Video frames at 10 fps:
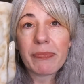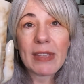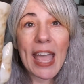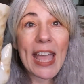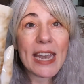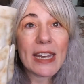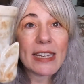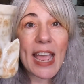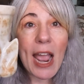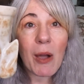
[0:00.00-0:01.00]
head
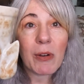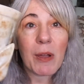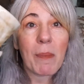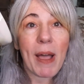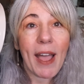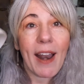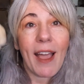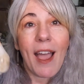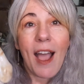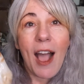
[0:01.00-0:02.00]
down. But
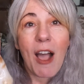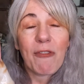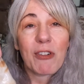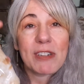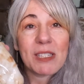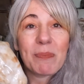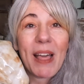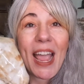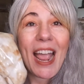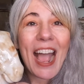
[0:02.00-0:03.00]
for
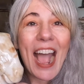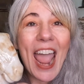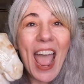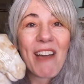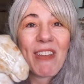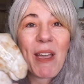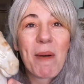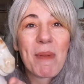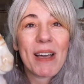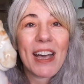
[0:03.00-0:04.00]
display, I have
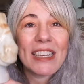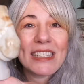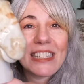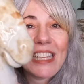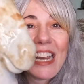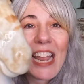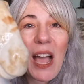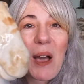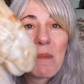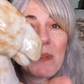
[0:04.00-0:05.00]
him sitting
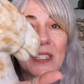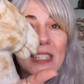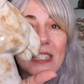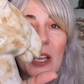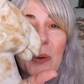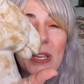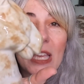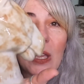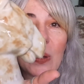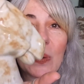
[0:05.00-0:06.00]
up, so
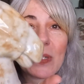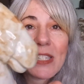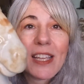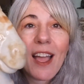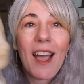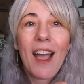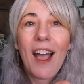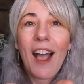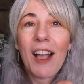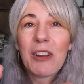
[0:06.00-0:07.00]
cute.
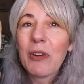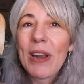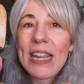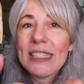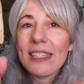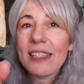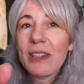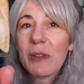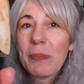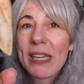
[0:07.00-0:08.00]
Great
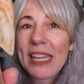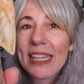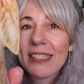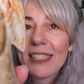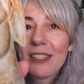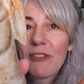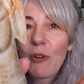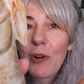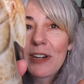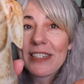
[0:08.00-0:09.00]
little piece
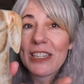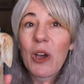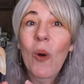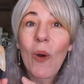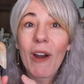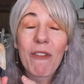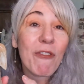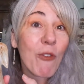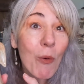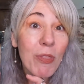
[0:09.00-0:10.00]
for decor
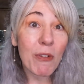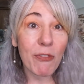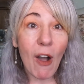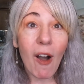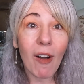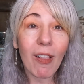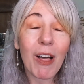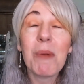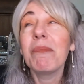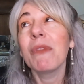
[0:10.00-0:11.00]
for the fall
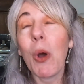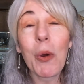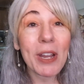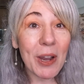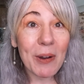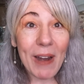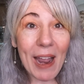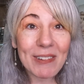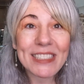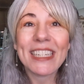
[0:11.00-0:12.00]
or
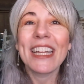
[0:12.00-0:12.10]
year-round.